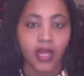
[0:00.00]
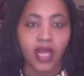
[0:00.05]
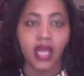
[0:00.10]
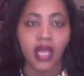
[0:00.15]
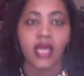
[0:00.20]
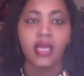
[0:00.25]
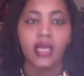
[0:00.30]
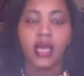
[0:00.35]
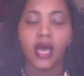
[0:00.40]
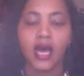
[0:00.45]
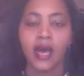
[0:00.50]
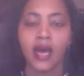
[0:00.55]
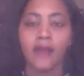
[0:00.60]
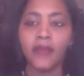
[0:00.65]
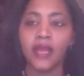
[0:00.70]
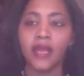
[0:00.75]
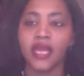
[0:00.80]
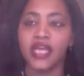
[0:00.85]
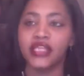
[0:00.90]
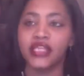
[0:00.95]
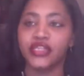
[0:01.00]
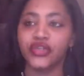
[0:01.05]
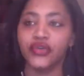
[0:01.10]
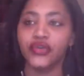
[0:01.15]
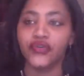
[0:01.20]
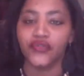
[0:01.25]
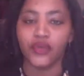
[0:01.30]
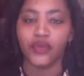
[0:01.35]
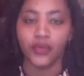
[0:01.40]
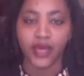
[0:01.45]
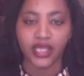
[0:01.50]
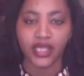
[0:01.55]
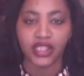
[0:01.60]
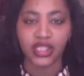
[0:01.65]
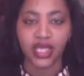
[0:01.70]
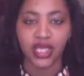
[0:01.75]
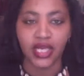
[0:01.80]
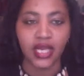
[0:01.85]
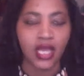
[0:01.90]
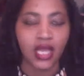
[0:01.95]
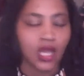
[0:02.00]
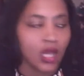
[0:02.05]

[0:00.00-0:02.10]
come into fruition.